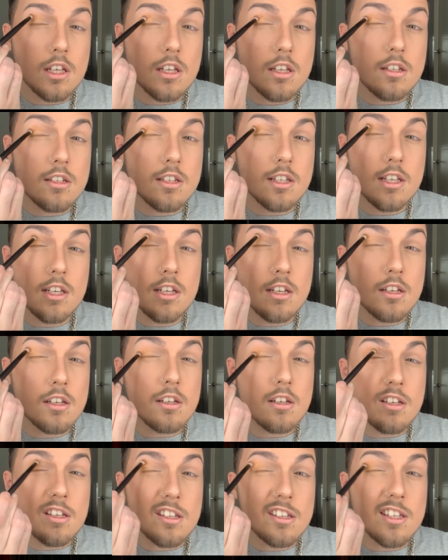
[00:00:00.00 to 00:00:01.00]
See,
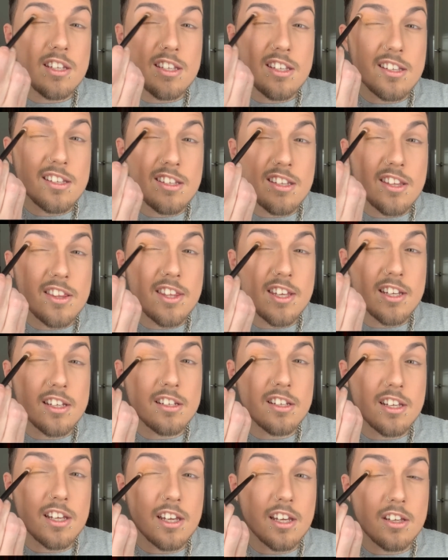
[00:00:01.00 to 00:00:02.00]
this is the thing,
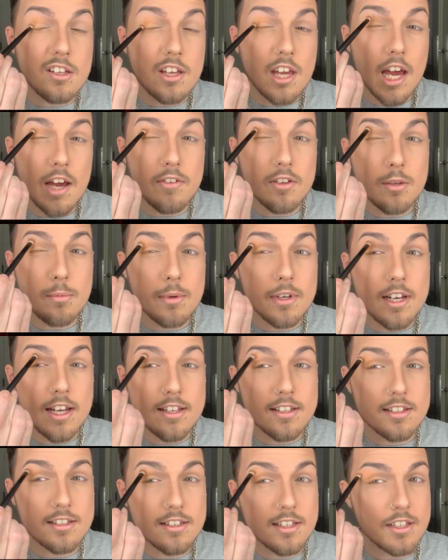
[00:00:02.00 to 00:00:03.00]
dear. You have to be
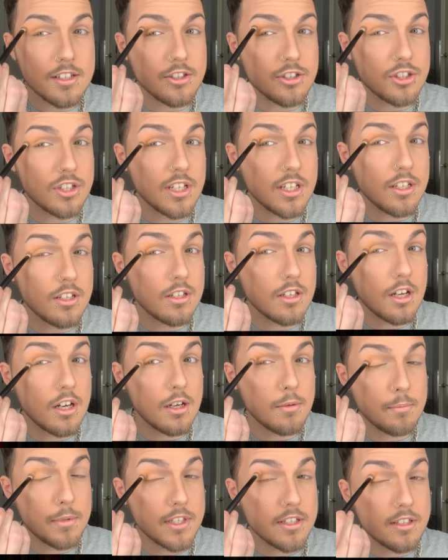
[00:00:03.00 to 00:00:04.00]
less stingy. You
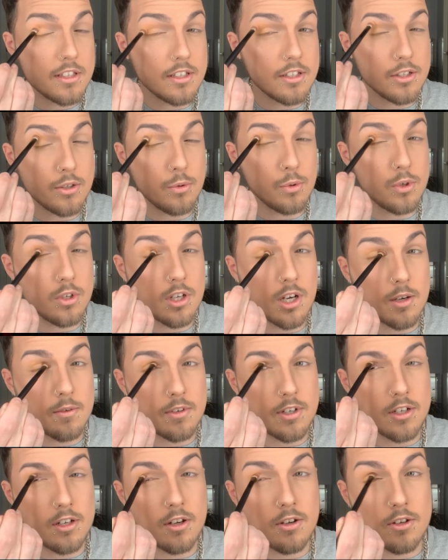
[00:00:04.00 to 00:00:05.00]
can't be stingy all the time,
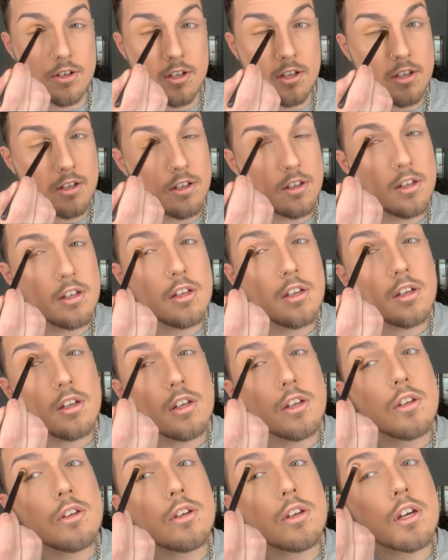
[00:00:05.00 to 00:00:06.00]
dear.
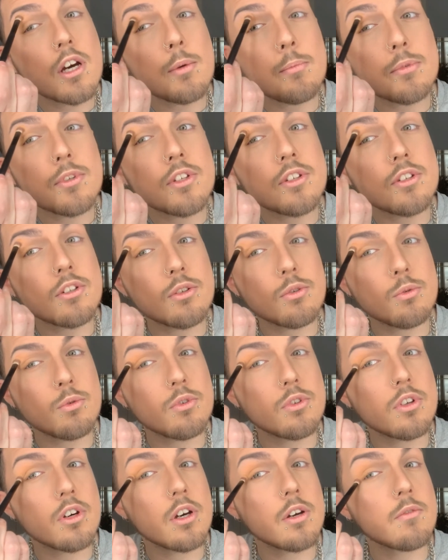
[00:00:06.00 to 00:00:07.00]
You can't be stingy all
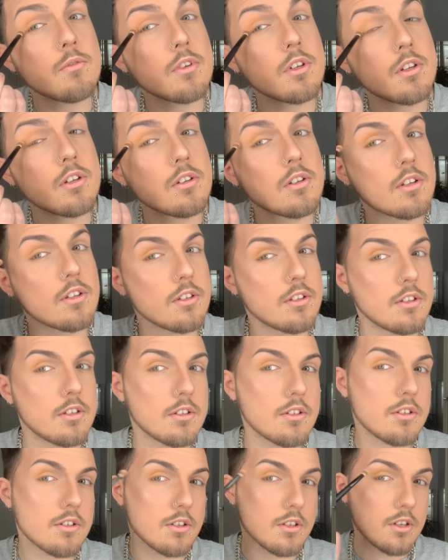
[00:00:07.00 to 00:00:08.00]
the time, dear. That's it.
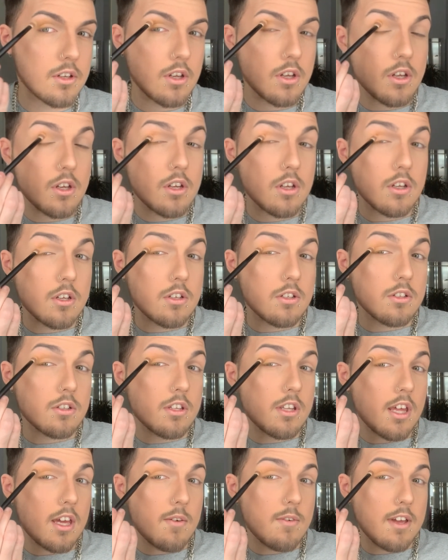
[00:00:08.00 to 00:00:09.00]
So
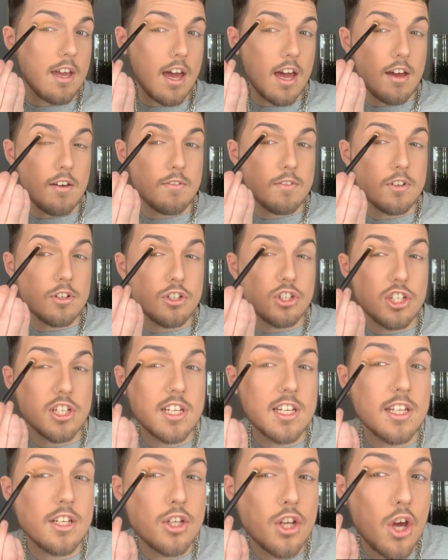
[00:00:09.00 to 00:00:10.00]
there we have
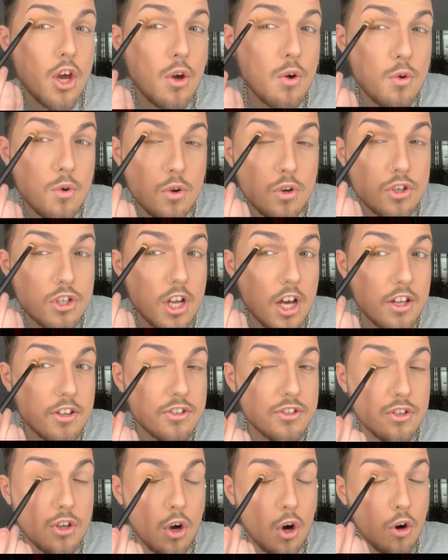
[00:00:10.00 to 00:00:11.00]
Cheeto
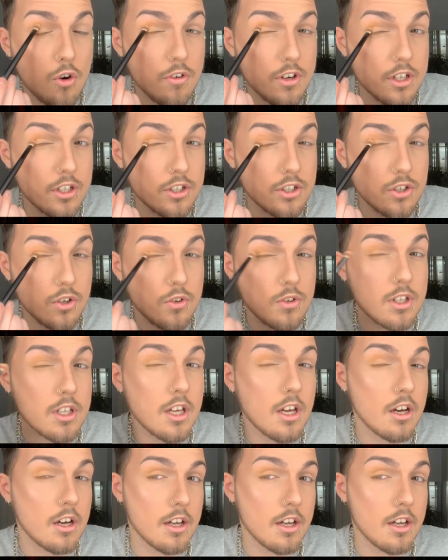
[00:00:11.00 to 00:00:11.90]
Duster Orange on the eye.